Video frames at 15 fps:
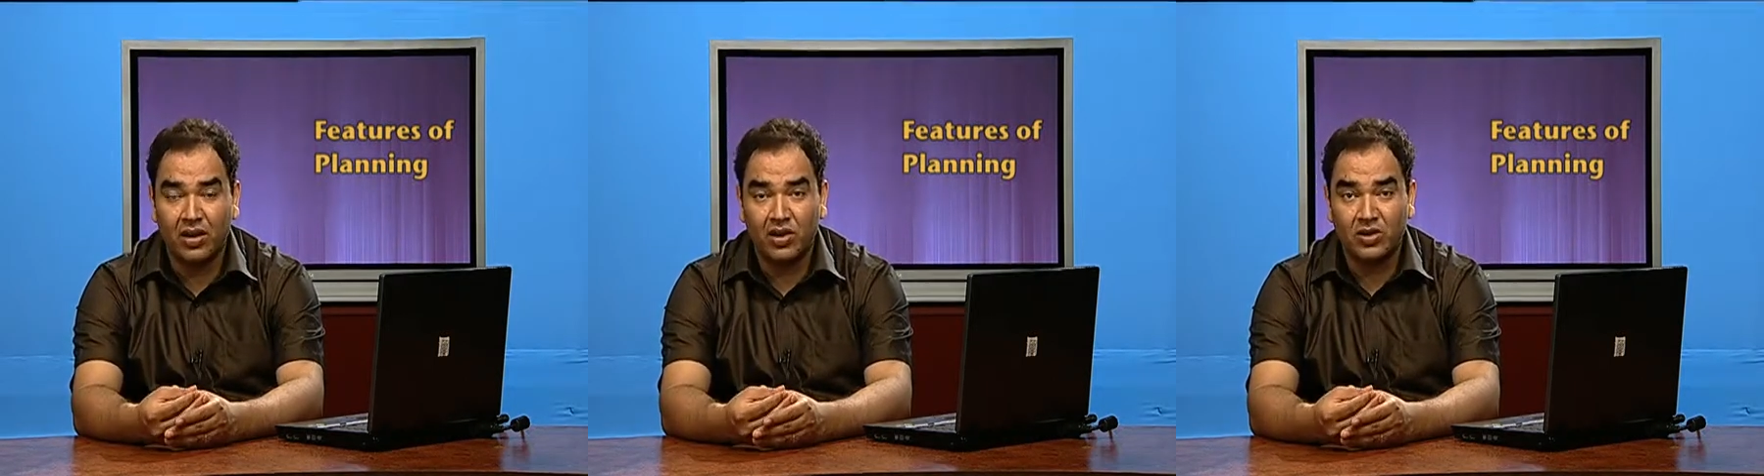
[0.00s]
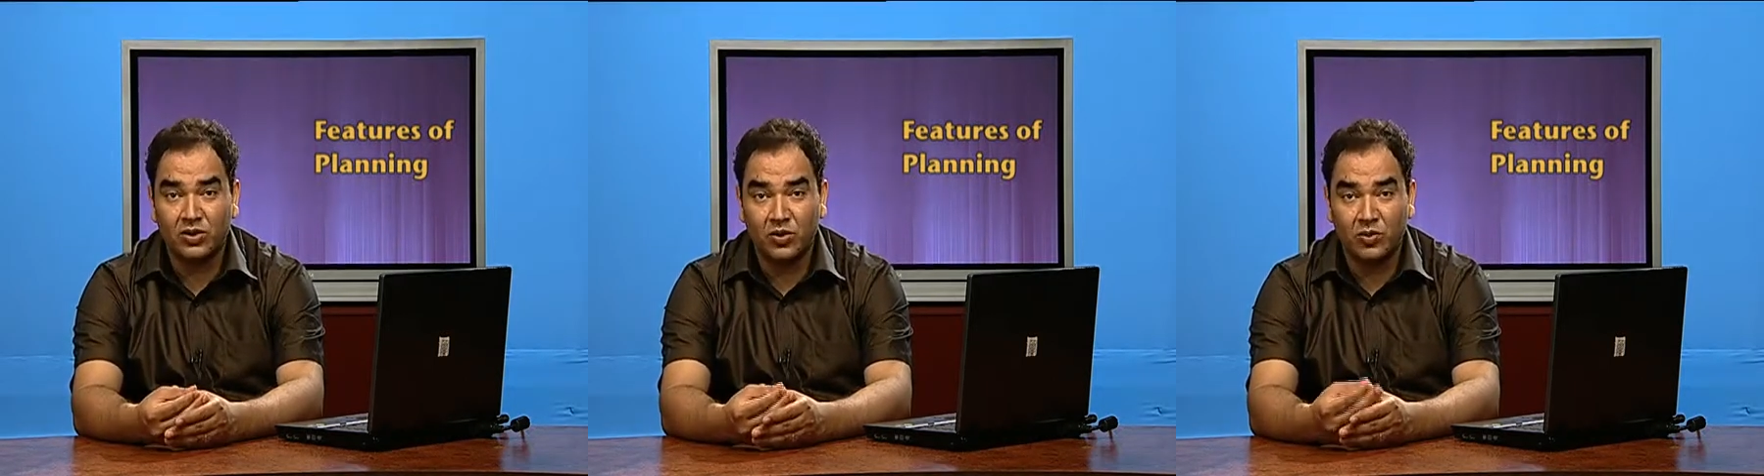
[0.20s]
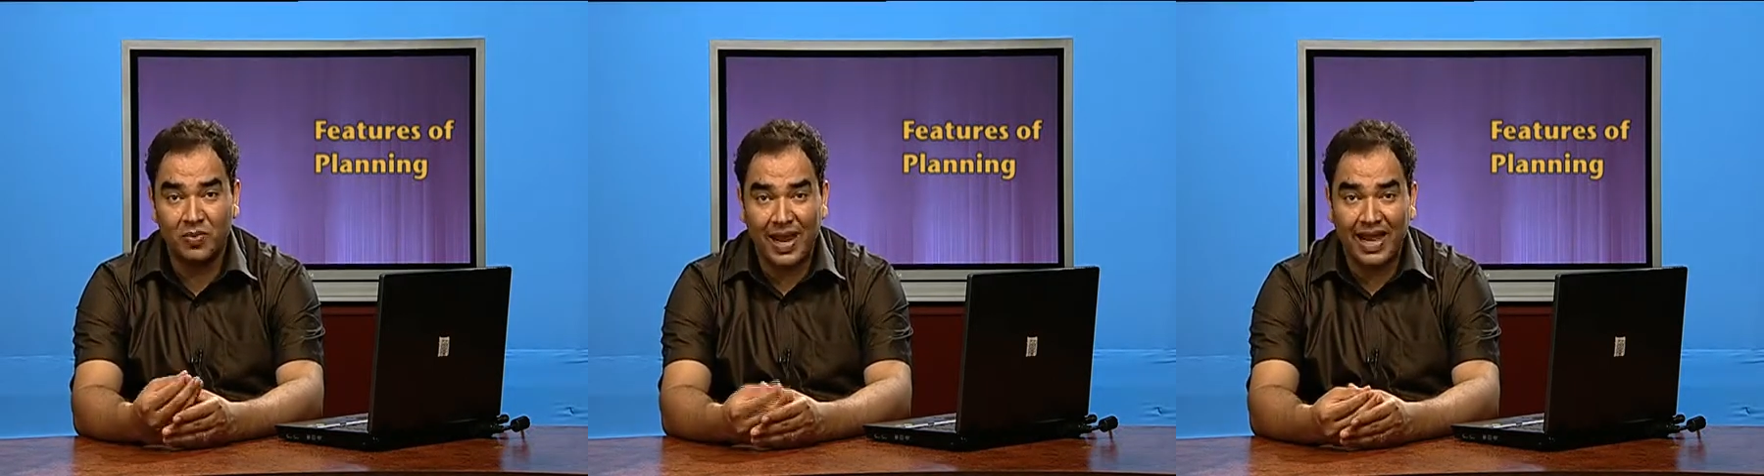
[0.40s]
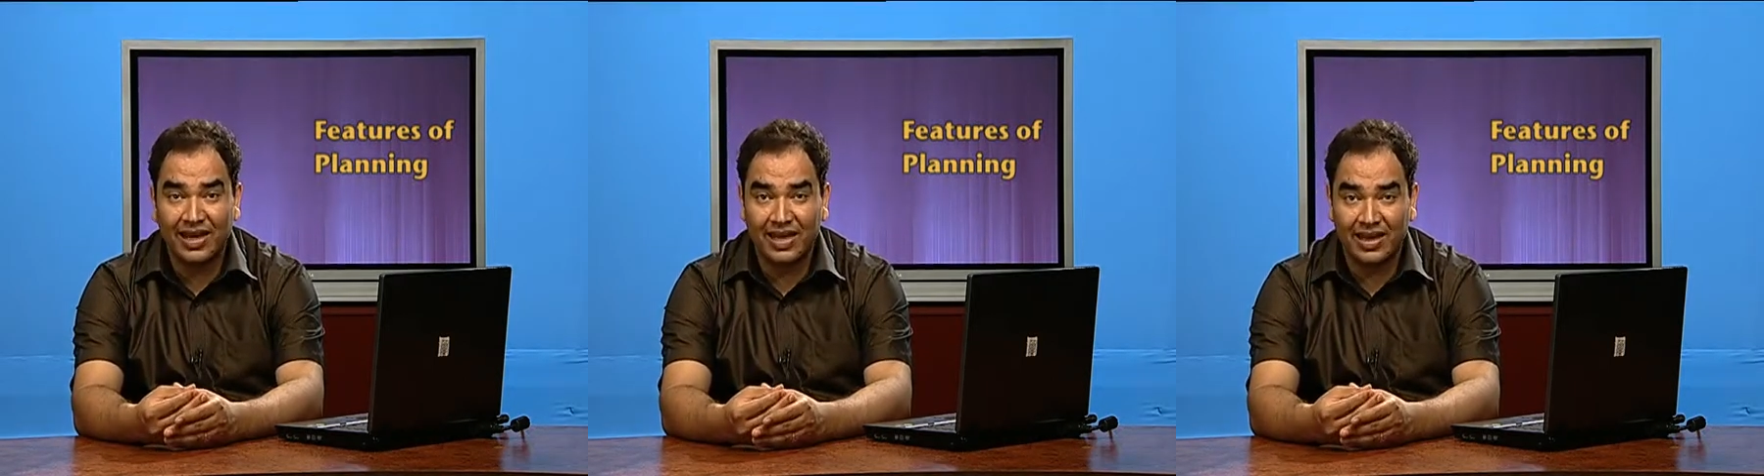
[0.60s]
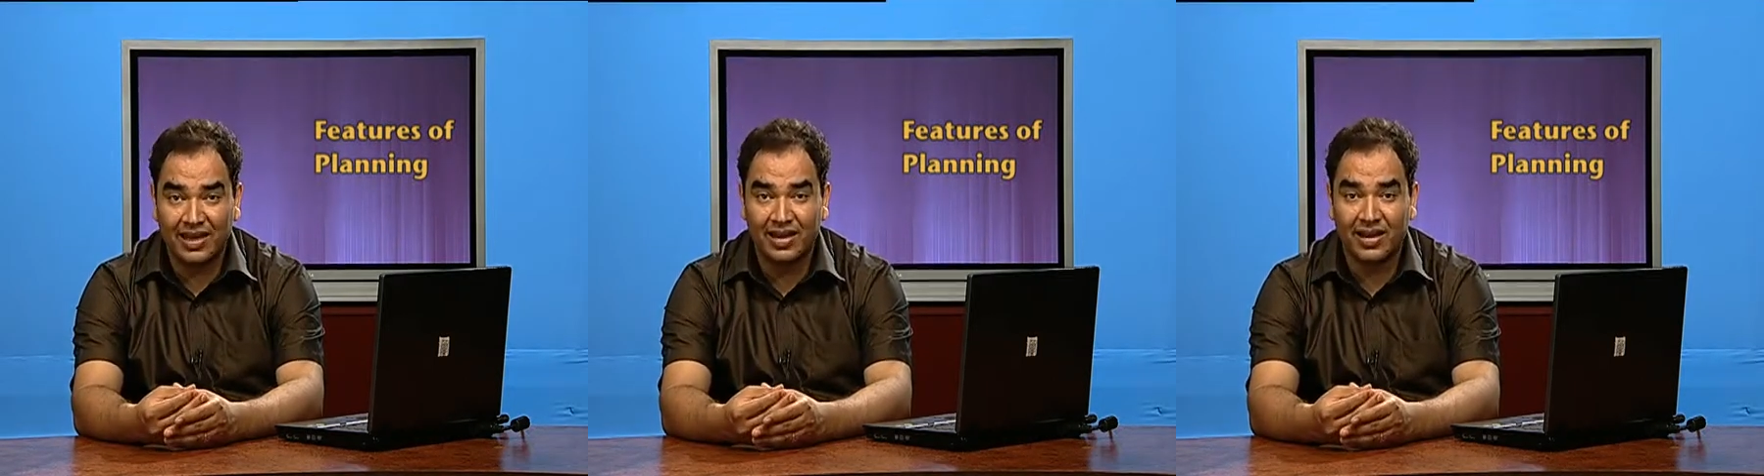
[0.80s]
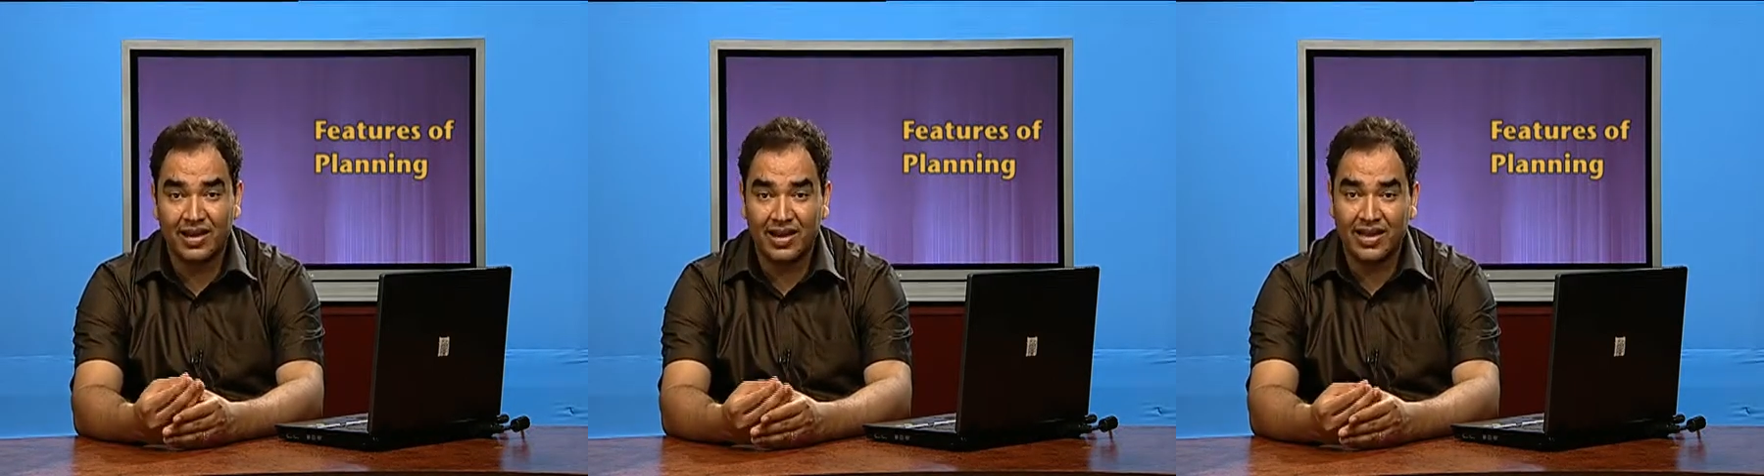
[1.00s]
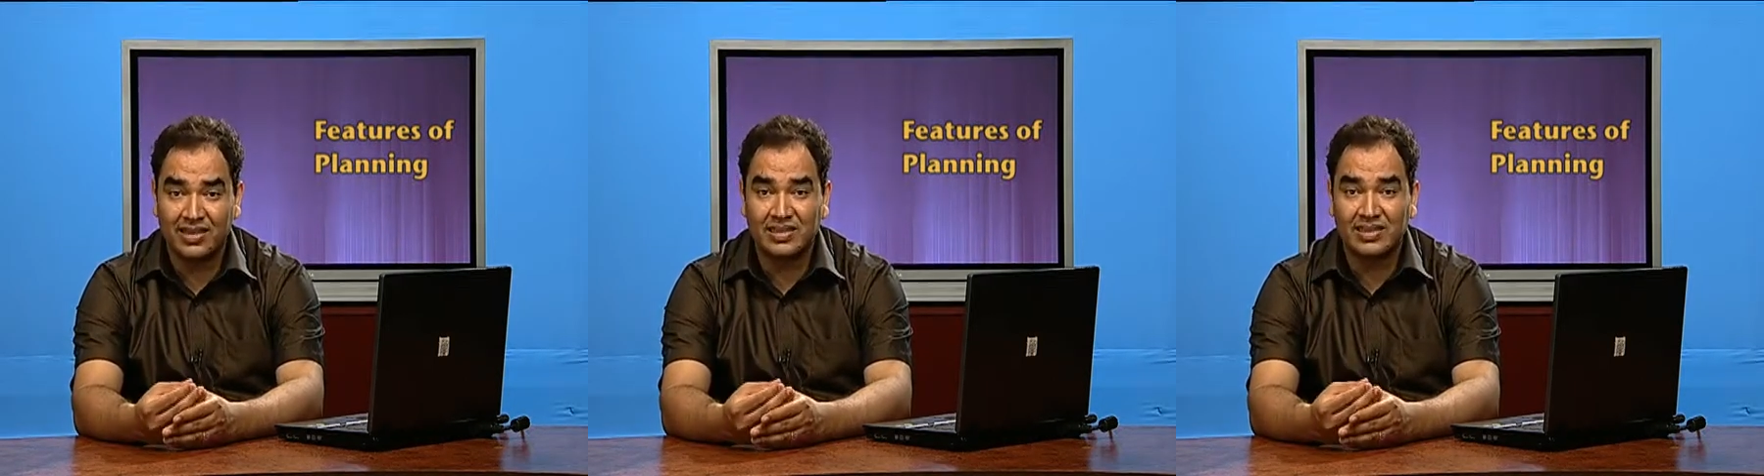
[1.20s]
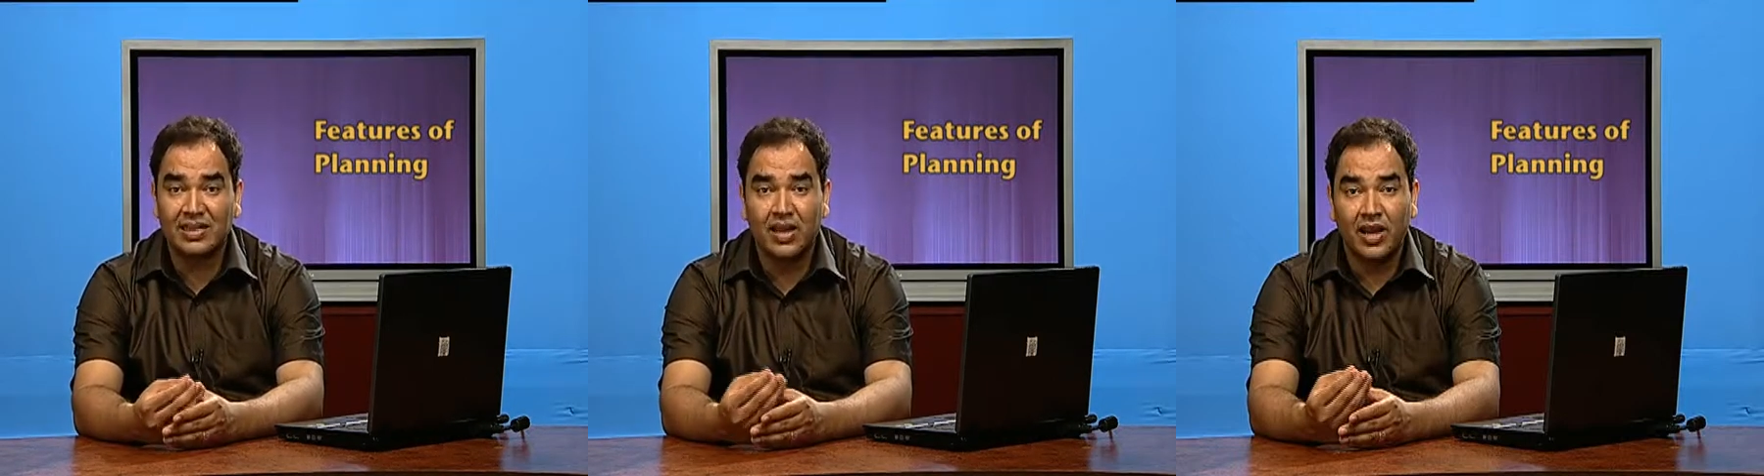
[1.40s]
So planning
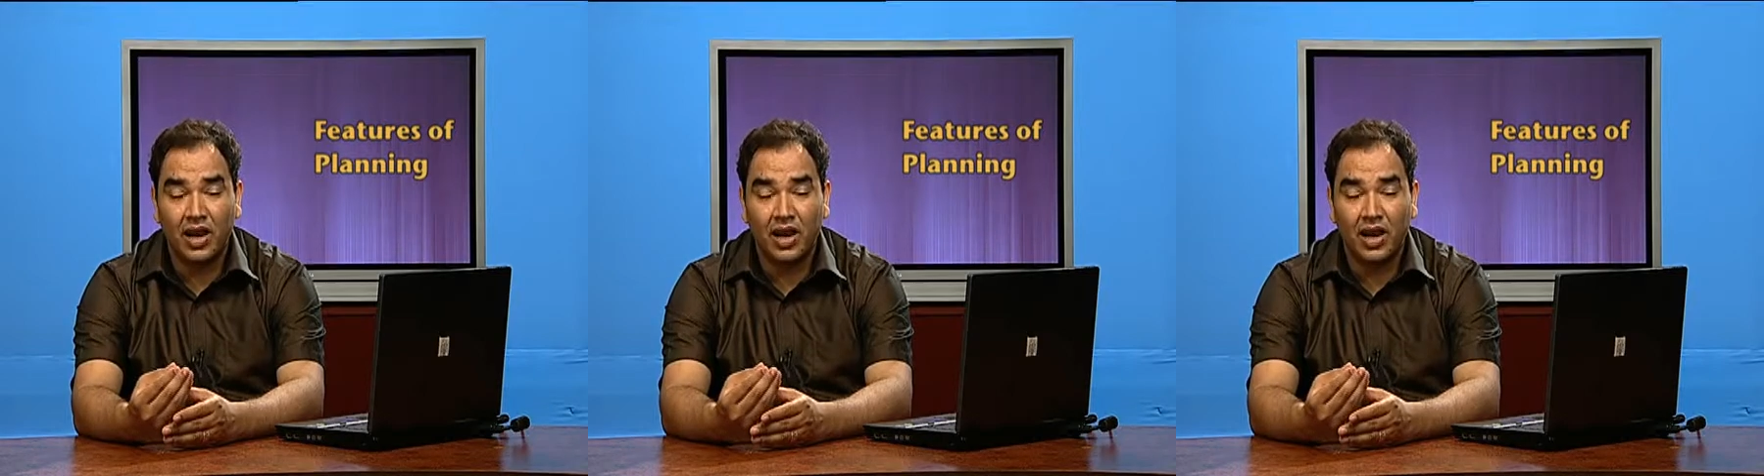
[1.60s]
is